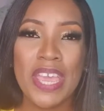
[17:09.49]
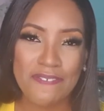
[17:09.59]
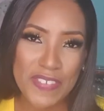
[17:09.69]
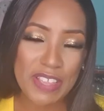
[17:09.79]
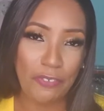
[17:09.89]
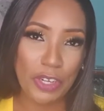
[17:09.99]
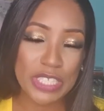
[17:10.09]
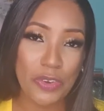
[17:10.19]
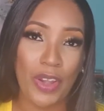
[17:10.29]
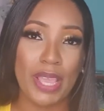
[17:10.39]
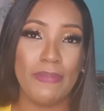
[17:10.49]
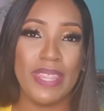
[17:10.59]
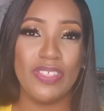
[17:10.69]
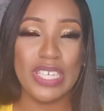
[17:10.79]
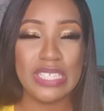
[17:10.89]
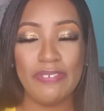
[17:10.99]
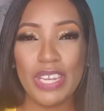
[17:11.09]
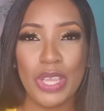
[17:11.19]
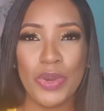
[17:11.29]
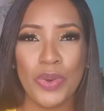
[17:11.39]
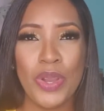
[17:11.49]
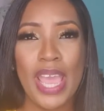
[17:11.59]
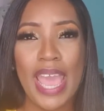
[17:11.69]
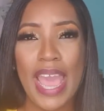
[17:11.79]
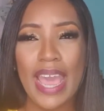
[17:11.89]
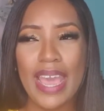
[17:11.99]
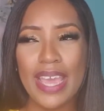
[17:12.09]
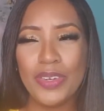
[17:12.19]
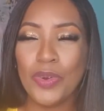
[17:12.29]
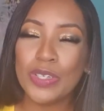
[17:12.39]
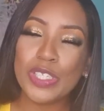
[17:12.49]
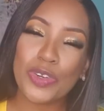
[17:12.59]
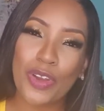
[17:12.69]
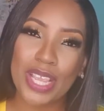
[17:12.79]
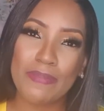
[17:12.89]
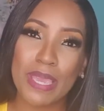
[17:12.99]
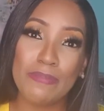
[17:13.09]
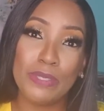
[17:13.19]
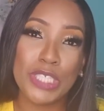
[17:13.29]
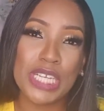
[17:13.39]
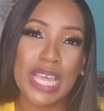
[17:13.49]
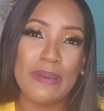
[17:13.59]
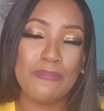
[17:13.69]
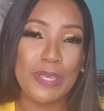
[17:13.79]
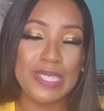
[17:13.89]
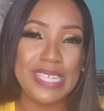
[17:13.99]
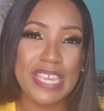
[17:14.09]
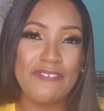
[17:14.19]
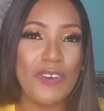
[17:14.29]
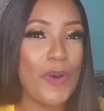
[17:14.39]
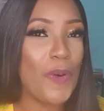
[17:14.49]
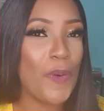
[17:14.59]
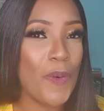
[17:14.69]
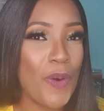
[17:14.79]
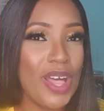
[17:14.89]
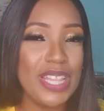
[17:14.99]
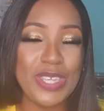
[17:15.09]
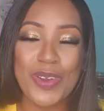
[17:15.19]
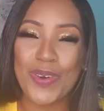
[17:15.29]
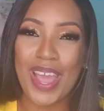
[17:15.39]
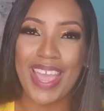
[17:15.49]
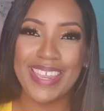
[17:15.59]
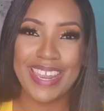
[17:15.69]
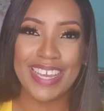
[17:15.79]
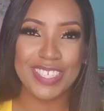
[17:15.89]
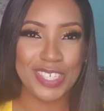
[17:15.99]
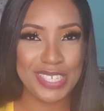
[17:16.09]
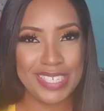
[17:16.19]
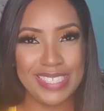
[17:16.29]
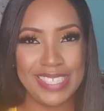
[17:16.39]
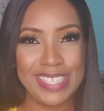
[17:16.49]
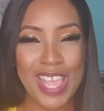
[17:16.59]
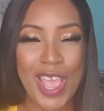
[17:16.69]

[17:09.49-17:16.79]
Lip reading: Feel free to recommend this video and also recommend Bougie Glam Beauty for all your eyelash needs.